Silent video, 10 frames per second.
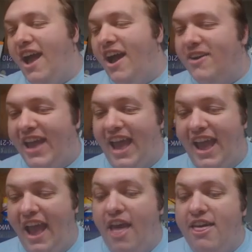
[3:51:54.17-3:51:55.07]
Okay,
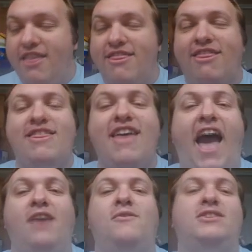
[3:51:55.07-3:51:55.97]

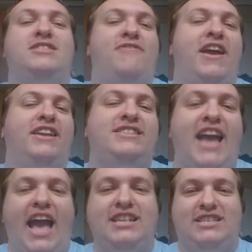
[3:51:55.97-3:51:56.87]
that was a
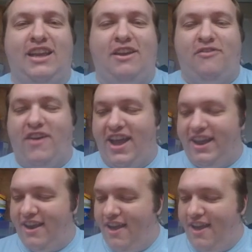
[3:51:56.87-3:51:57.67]
fantastic fight.